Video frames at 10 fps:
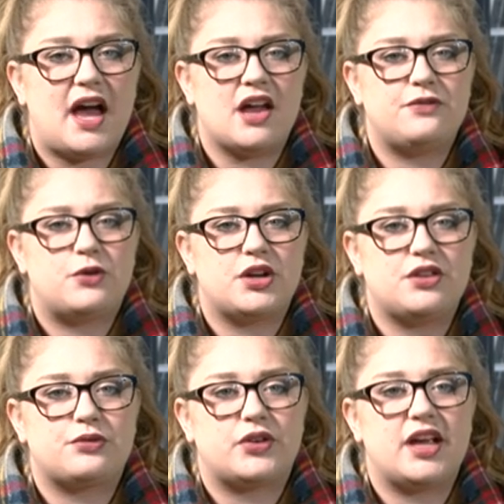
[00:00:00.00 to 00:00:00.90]

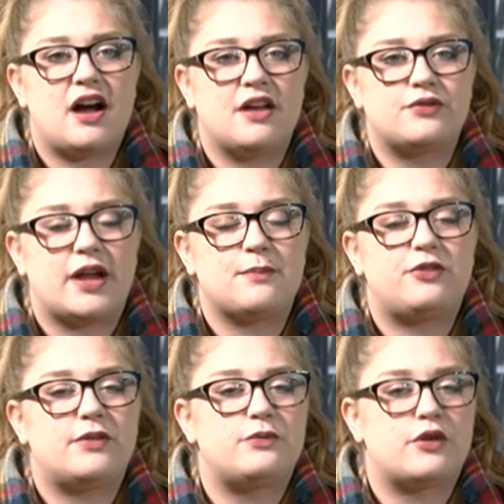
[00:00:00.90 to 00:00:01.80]
I-43 on-ramp
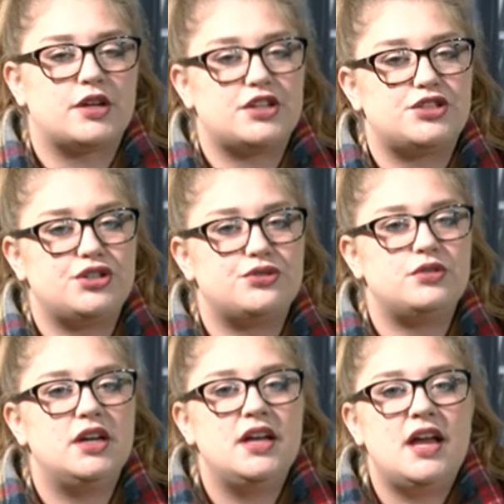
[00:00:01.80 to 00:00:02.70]
from 42,